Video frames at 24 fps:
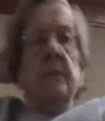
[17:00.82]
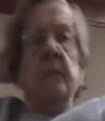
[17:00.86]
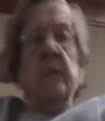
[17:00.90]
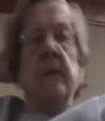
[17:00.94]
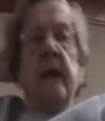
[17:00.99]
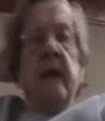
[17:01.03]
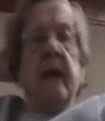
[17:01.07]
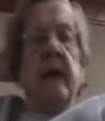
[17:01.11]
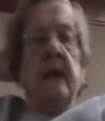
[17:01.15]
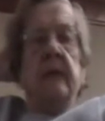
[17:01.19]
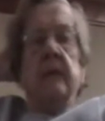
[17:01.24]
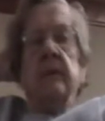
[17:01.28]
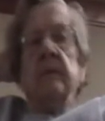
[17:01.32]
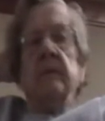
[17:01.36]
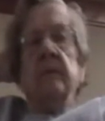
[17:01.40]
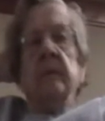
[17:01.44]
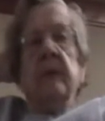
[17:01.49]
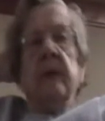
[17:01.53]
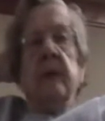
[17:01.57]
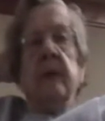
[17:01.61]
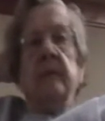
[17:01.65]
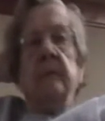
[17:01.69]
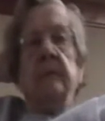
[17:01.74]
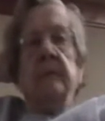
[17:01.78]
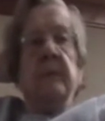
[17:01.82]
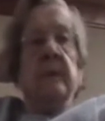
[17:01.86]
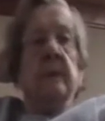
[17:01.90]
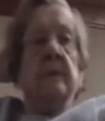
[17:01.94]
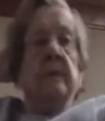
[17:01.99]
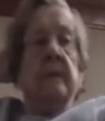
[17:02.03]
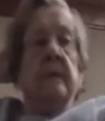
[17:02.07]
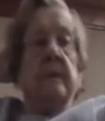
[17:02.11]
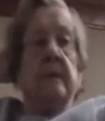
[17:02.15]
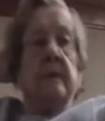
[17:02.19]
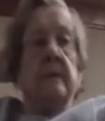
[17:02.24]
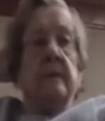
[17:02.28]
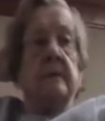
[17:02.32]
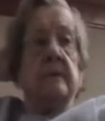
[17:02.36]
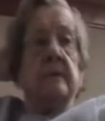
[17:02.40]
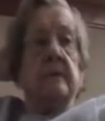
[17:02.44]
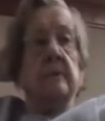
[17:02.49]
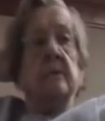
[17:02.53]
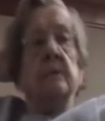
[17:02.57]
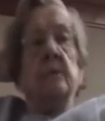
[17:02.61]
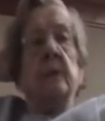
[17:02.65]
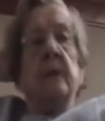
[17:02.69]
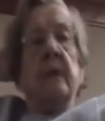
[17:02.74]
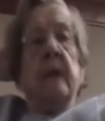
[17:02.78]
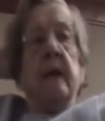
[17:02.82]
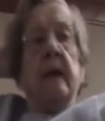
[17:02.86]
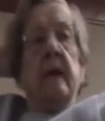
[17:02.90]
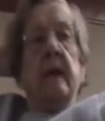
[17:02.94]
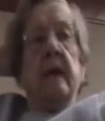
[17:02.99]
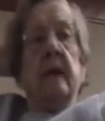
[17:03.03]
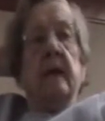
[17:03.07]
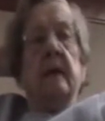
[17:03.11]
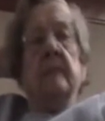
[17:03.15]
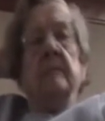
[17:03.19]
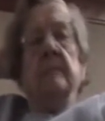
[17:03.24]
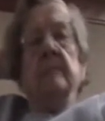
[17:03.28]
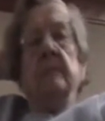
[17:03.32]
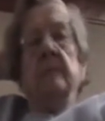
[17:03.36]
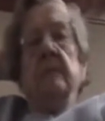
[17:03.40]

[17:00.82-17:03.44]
We had buildings. We had